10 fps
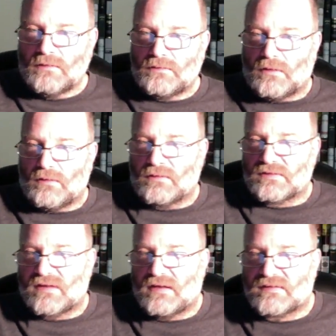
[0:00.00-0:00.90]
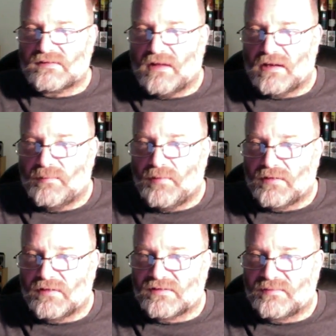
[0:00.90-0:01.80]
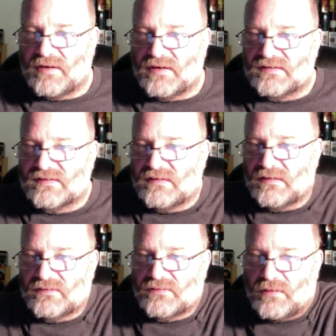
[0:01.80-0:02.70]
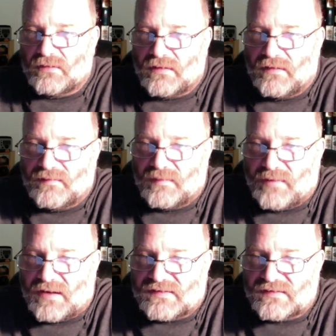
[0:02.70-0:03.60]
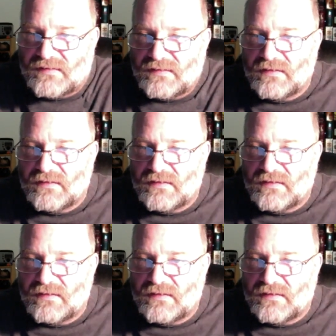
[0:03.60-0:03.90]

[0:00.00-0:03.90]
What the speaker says: Toro says, like Booker's, but it's still short of the best.